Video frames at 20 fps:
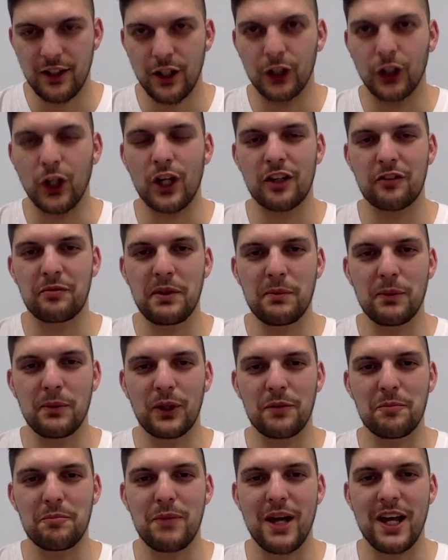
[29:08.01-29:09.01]
a lot of people
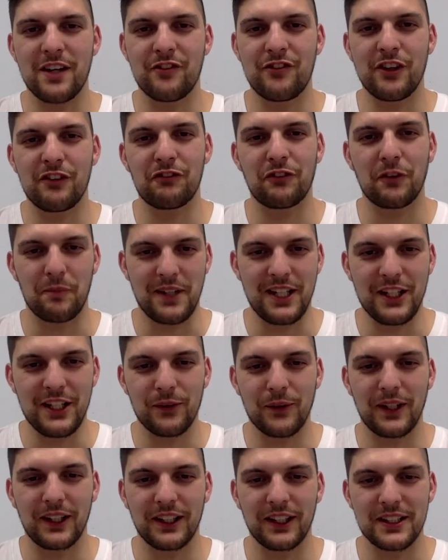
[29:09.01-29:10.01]
could benefit from
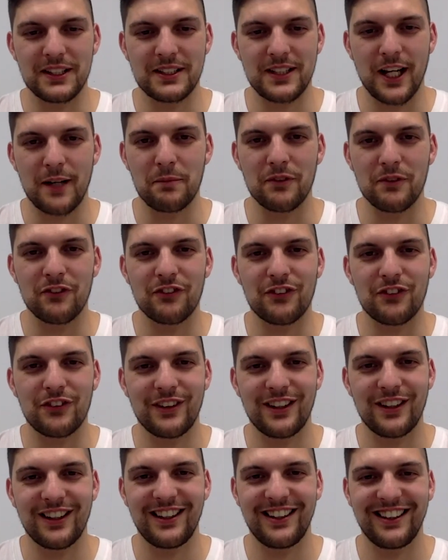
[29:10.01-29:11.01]
hearing this type
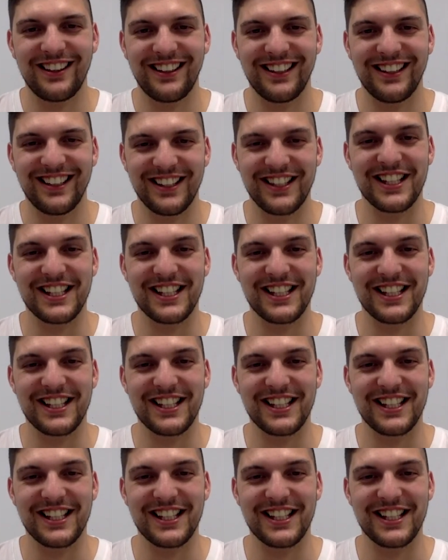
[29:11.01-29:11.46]
of,